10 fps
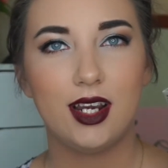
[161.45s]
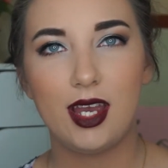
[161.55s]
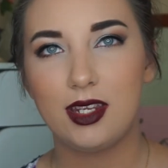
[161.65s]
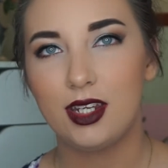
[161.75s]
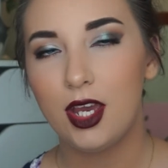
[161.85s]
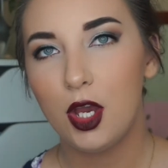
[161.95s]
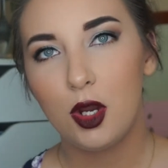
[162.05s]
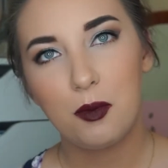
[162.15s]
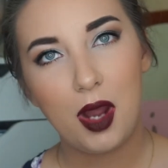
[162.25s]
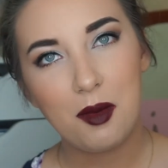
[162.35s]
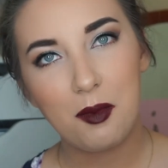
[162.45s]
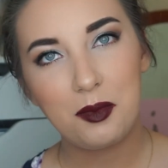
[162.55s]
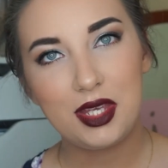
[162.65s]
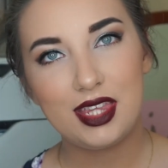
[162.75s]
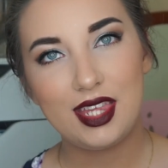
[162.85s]
And
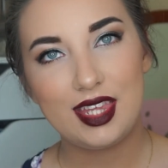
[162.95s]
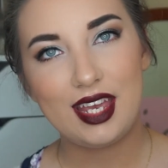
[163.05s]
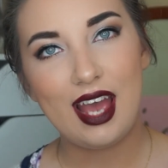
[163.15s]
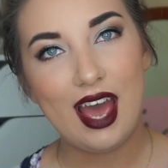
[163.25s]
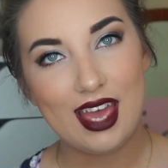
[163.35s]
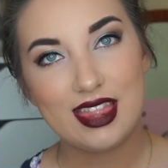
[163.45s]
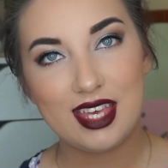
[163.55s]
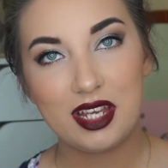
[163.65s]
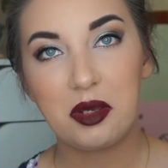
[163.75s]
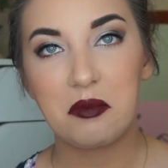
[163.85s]
probably the thing I think